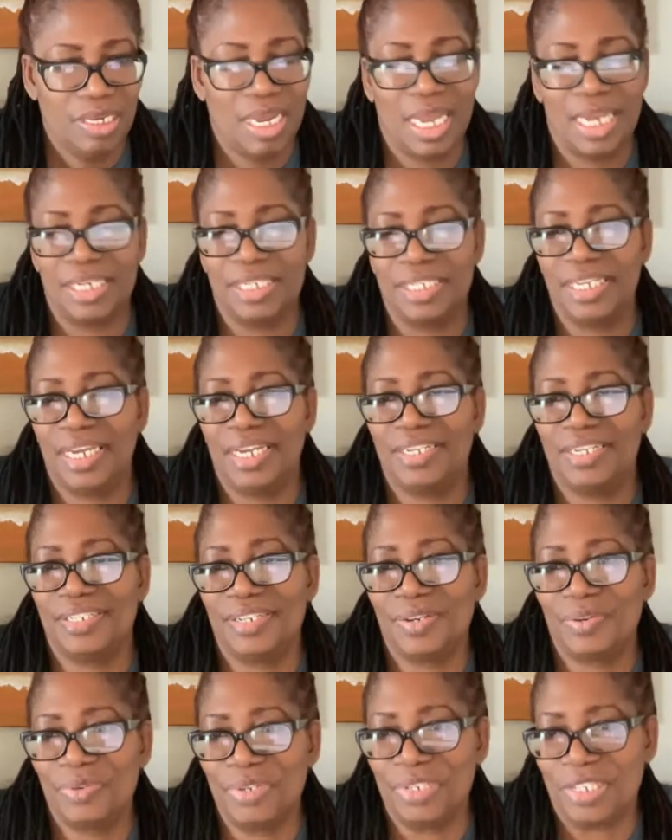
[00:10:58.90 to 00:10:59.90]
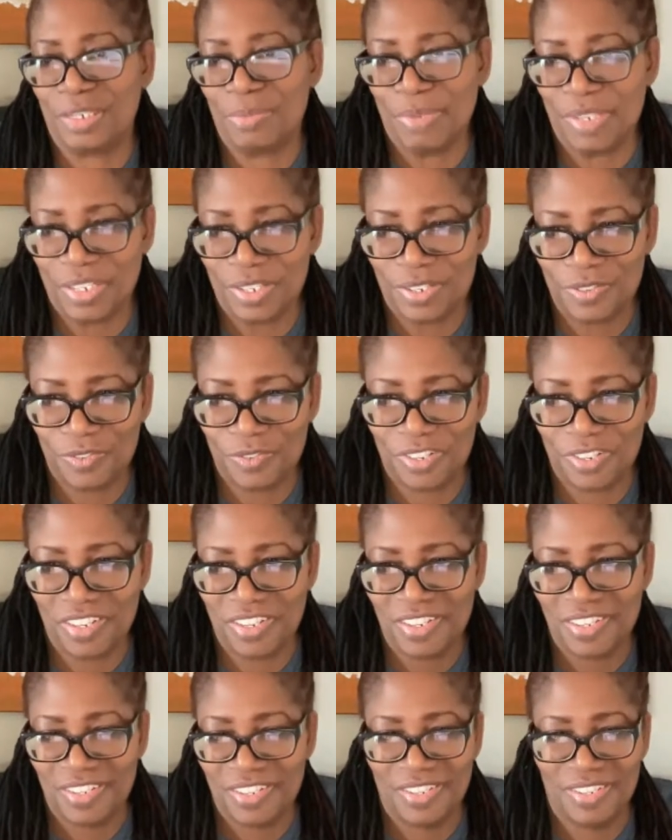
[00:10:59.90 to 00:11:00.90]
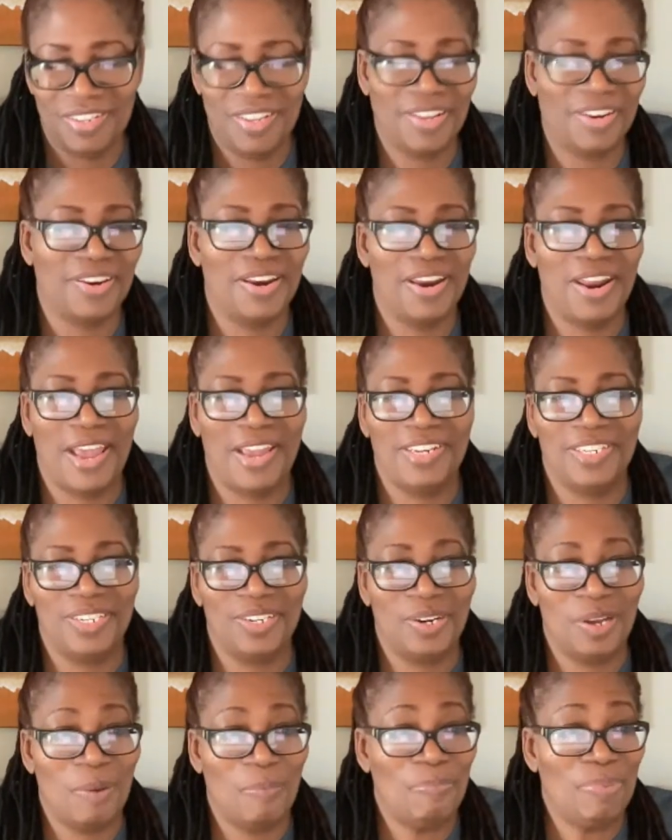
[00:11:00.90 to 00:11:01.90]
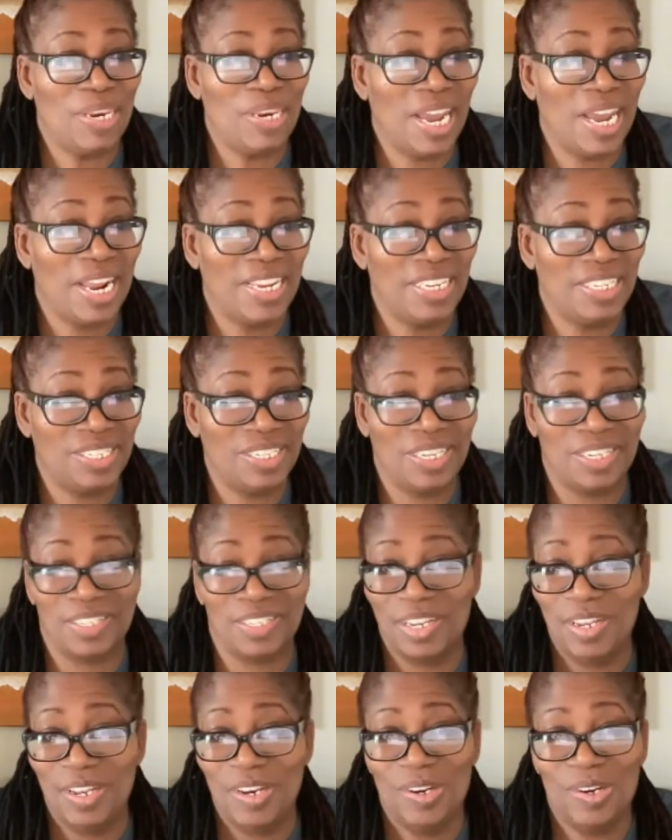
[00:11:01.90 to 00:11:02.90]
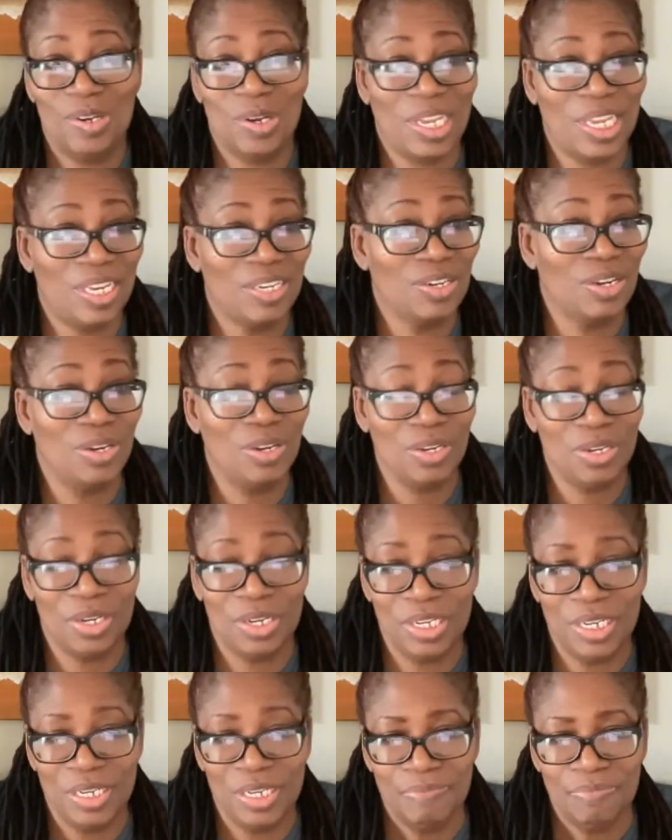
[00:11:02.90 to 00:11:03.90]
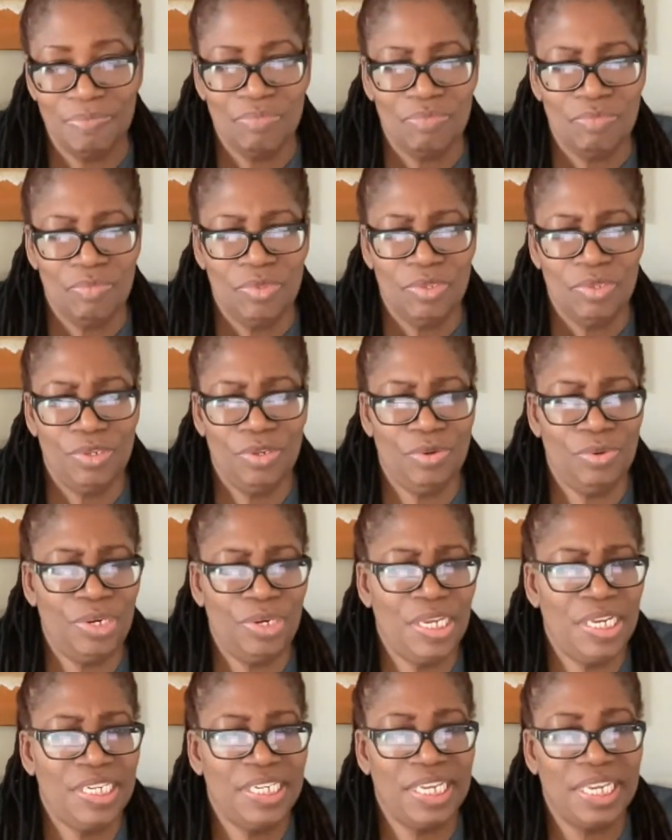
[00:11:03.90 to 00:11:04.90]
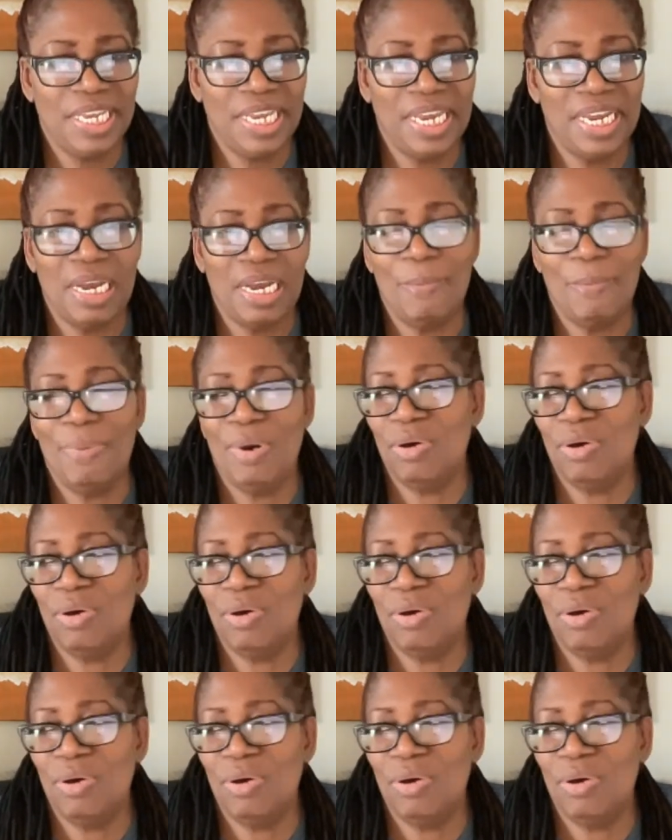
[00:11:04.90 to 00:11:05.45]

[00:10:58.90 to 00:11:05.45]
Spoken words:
and there is your Christmas tree. It lighten up nice, it looking good. You didn't care